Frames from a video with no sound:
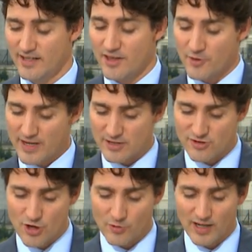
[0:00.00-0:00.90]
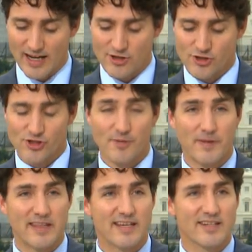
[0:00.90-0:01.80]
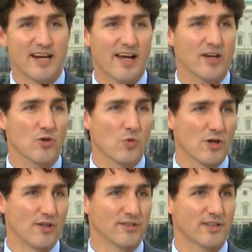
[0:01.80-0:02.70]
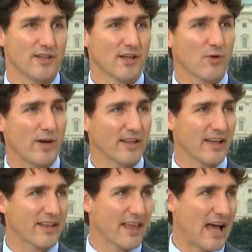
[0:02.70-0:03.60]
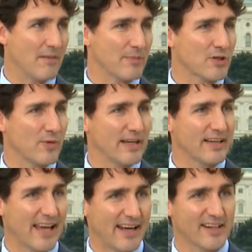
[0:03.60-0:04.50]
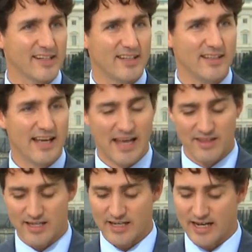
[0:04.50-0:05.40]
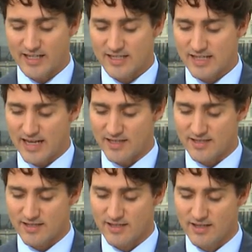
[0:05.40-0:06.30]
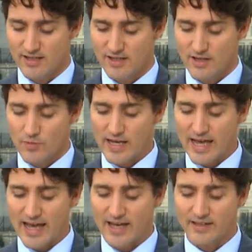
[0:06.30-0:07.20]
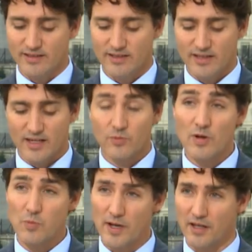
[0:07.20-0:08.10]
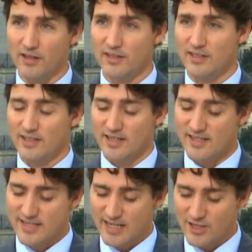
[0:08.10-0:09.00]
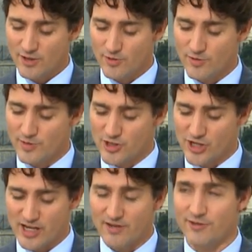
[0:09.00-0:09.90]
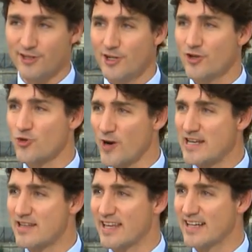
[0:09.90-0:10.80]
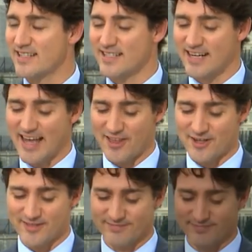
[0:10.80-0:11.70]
There is no relationship in the entire world quite like that between Canada and the United States. We can and we will continue to achieve great things together.